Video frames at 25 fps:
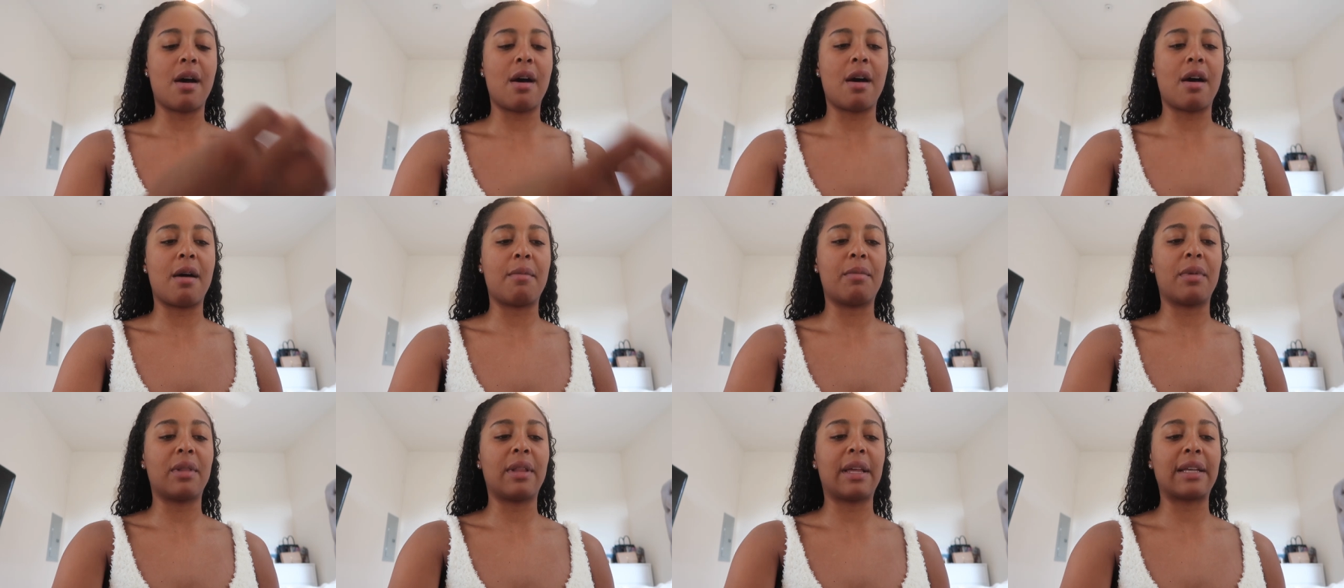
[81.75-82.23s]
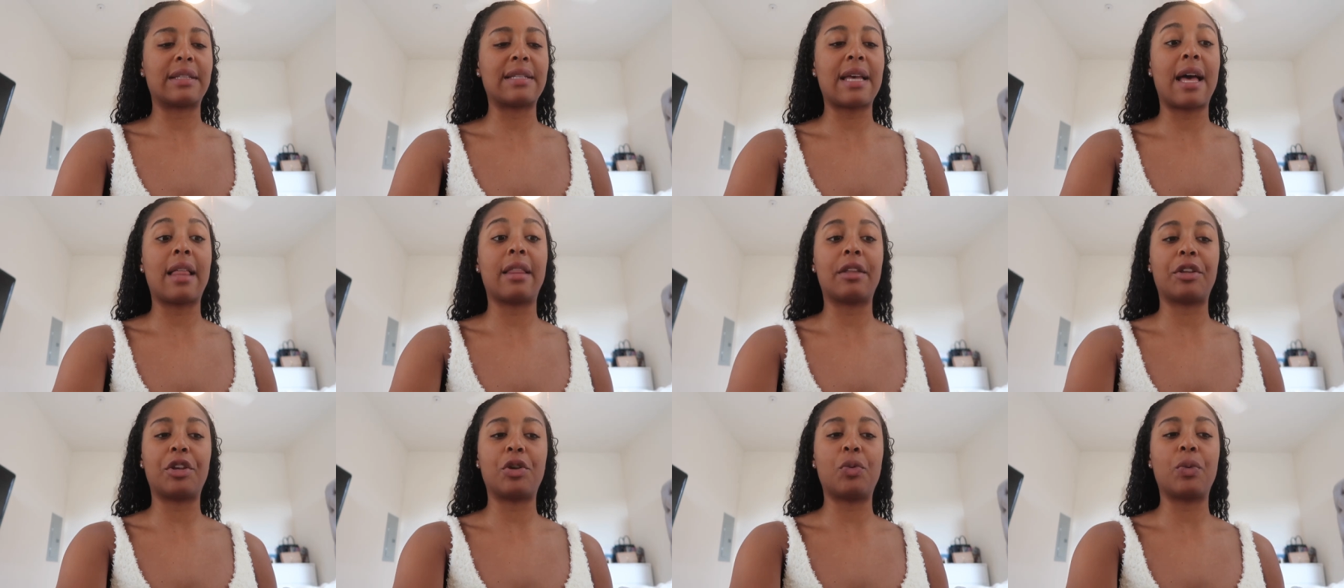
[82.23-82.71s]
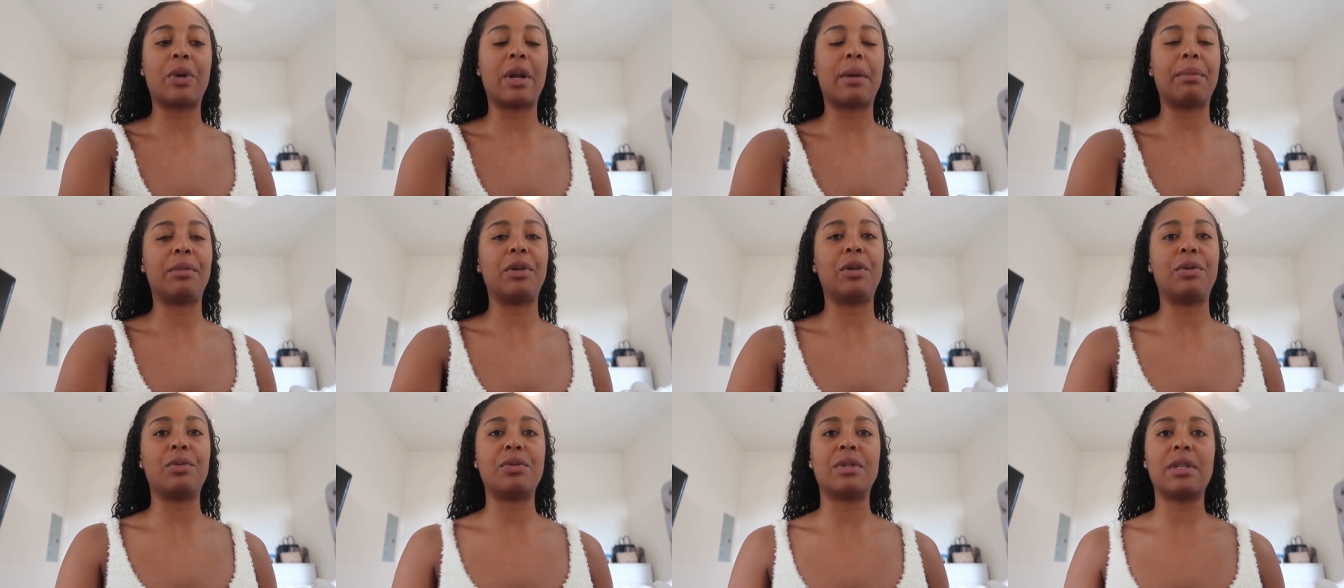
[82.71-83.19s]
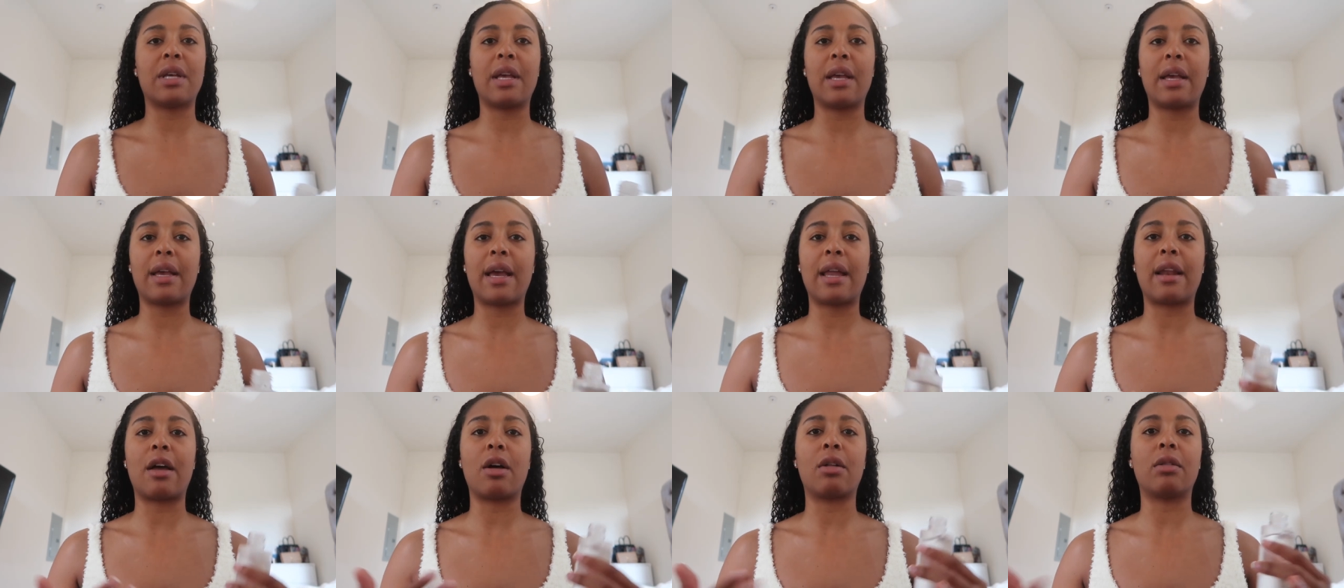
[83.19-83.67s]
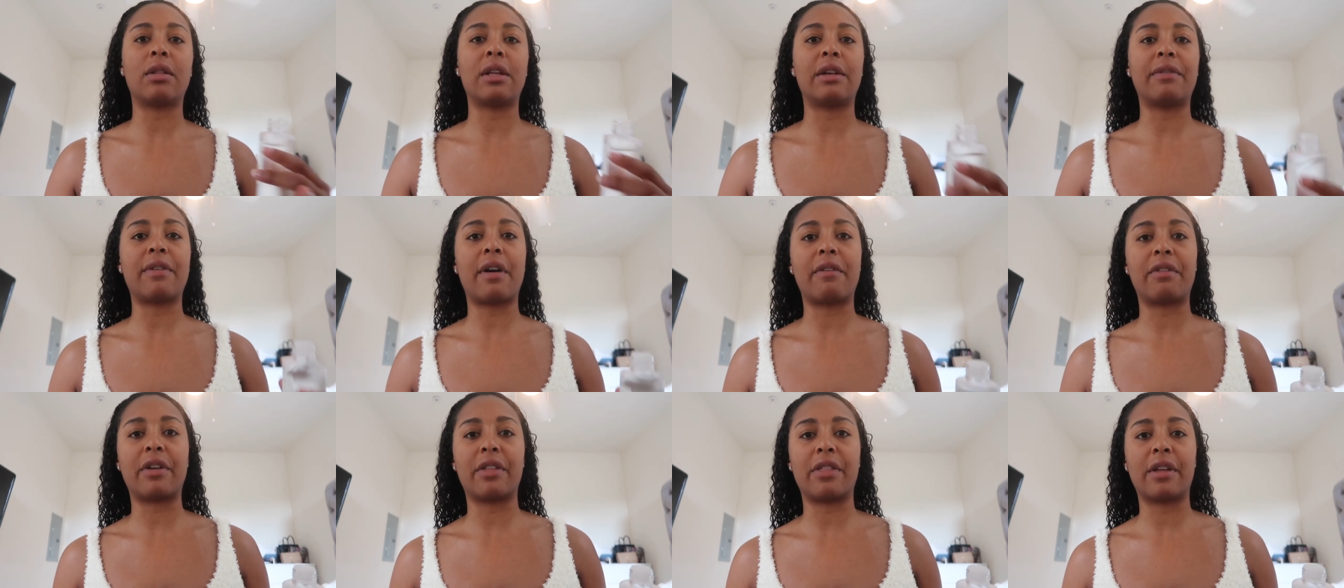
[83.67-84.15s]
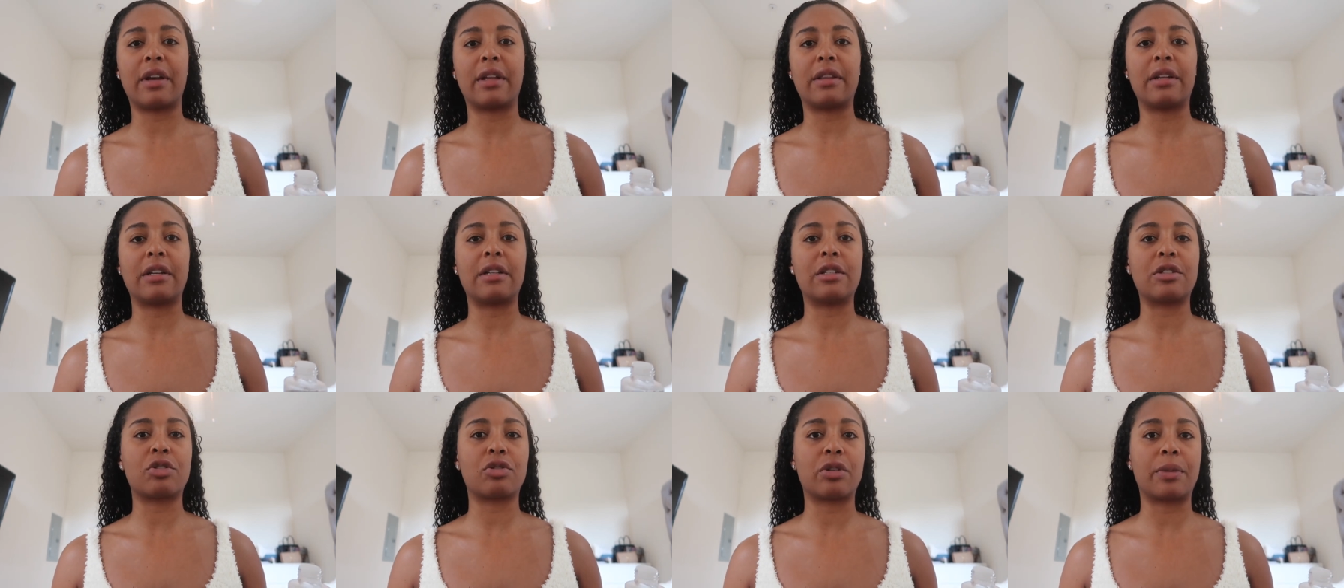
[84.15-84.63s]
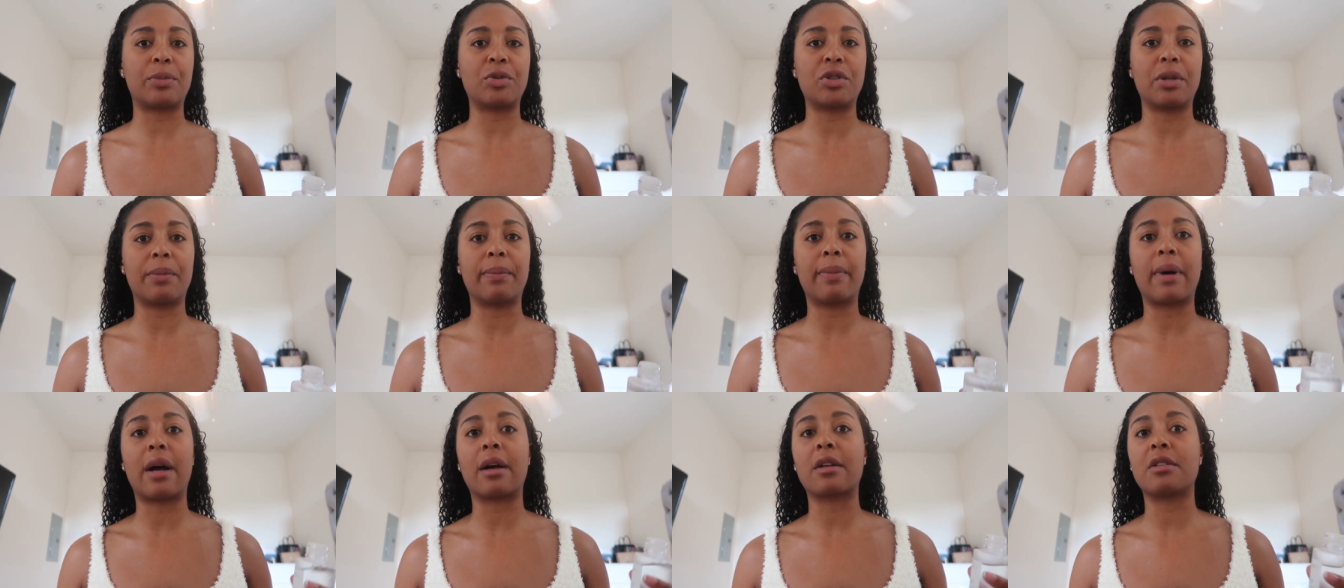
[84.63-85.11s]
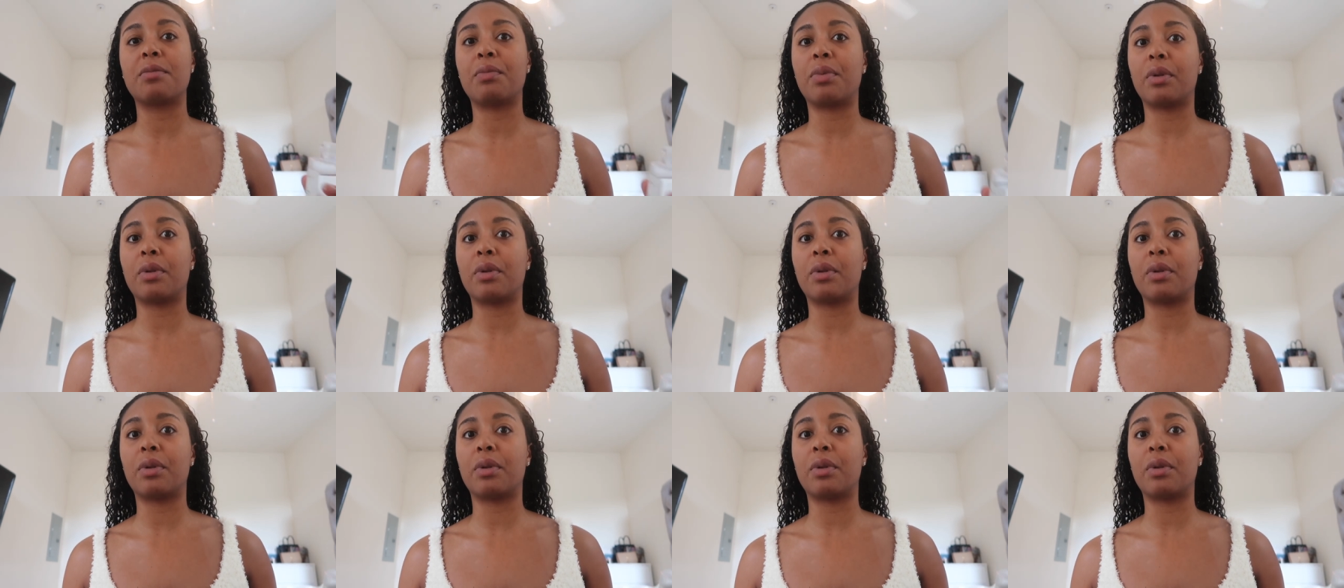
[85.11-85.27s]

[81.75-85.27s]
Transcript: um, like telling you what I'm using and I'll leave everything in the description box